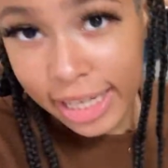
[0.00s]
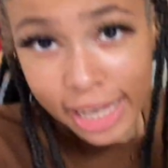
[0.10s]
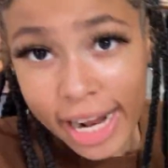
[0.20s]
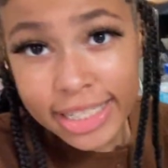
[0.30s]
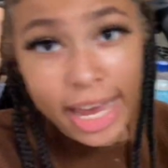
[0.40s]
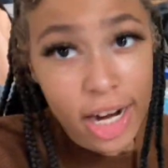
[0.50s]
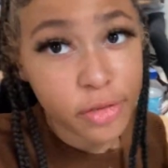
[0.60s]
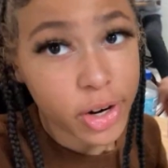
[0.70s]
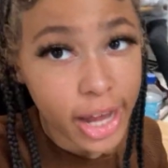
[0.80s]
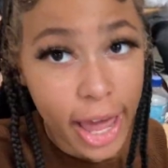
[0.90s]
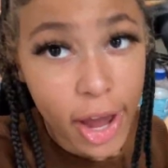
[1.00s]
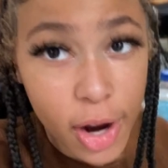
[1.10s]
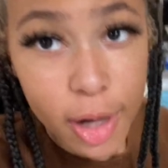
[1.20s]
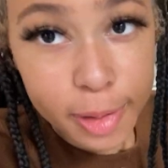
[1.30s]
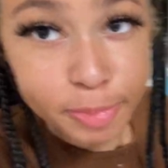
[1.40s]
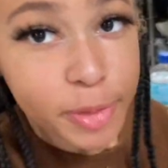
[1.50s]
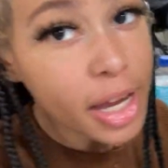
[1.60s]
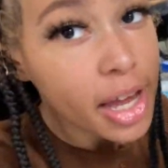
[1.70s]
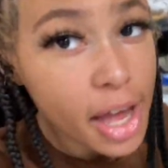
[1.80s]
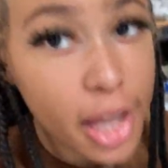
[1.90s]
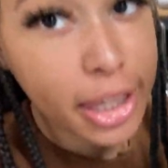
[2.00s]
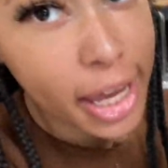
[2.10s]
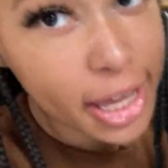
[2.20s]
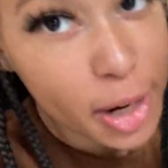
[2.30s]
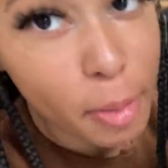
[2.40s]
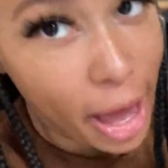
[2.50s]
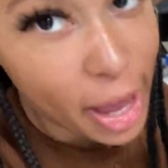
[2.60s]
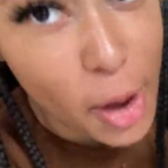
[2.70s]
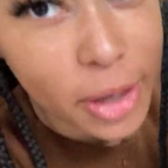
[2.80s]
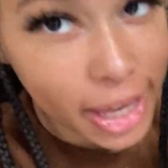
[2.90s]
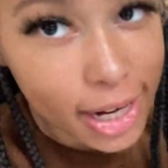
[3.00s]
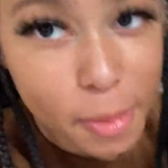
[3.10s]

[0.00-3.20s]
get it, Jada for the hair. Link in the bio, link in the